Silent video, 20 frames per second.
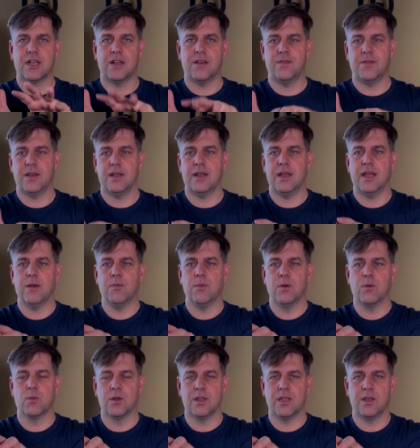of it, and we
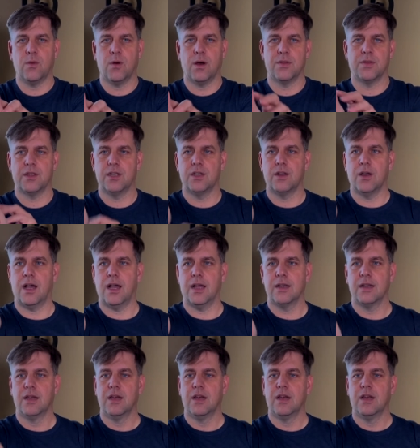really want the
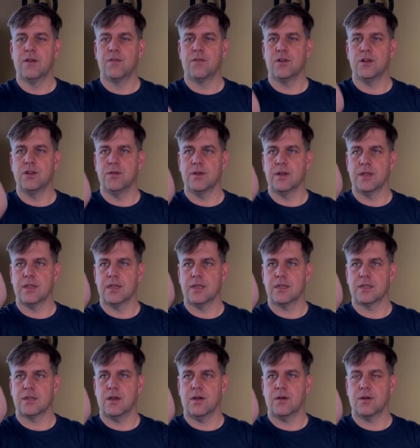dot for doing
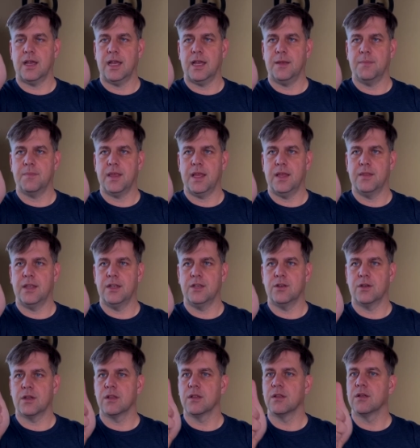this, okay? And then you
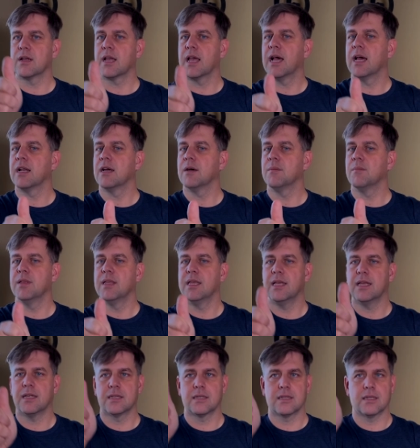can look at
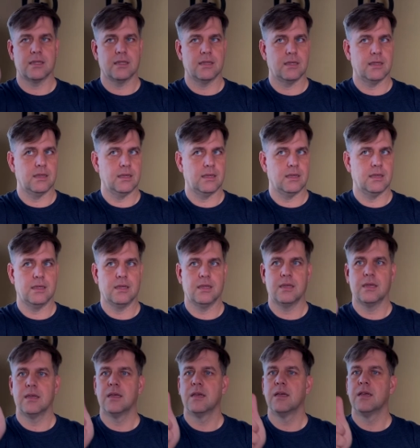obliques
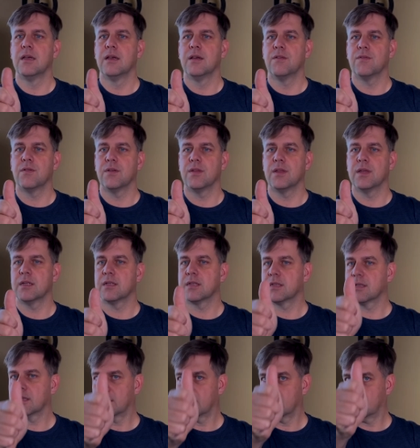for
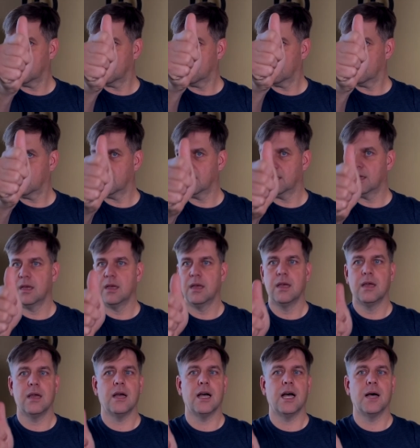this,
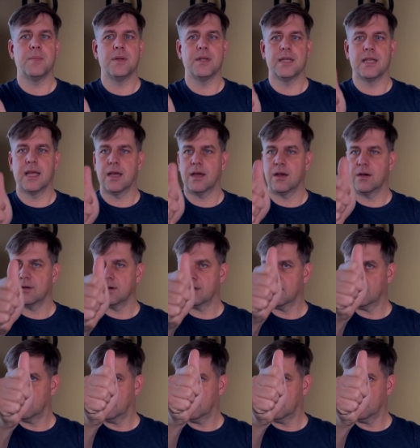up and down,
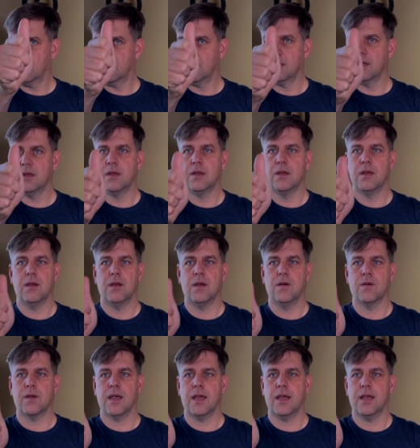
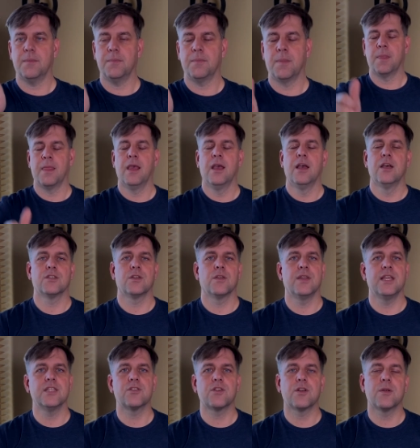okay? So
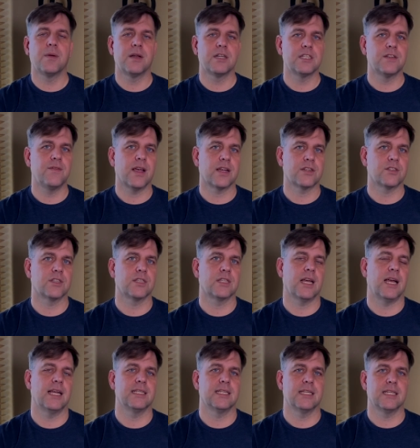these are a bunch of
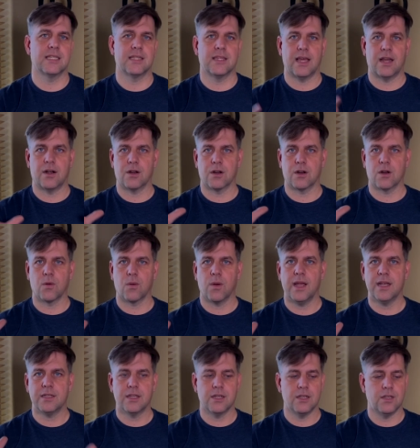exercises that are
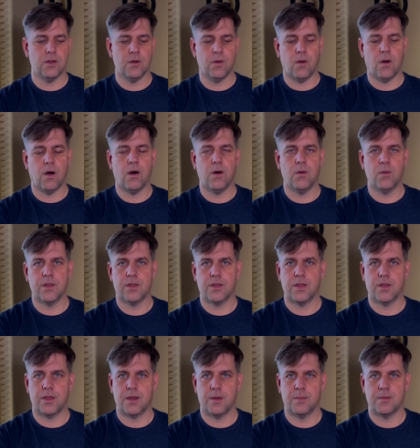great to do all with the
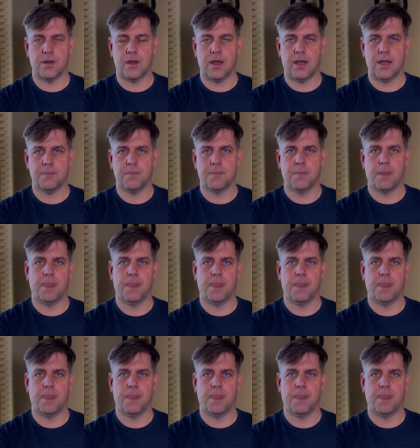thumb dot.